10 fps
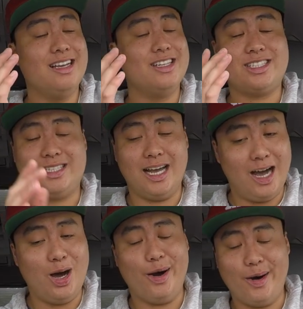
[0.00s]

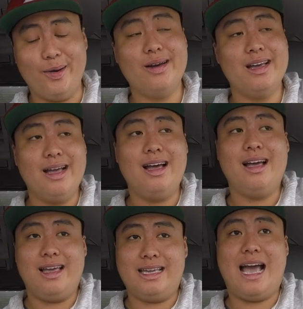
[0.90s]
So
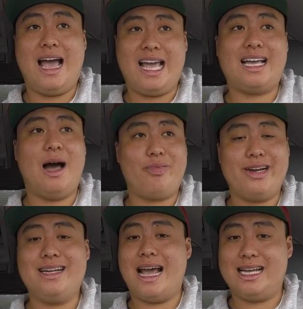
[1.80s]
yeah, it got
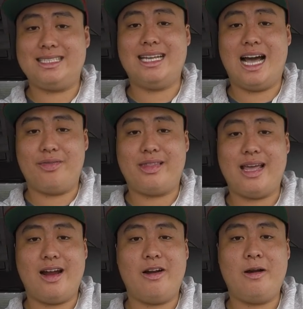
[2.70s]
pretty nasty out
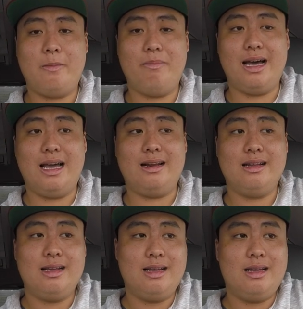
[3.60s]
there, but
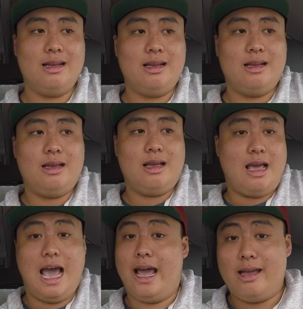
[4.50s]

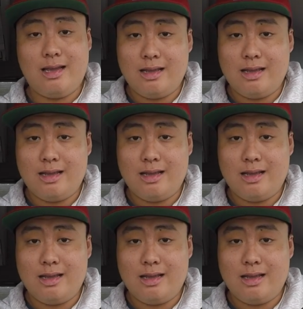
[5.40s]
hey,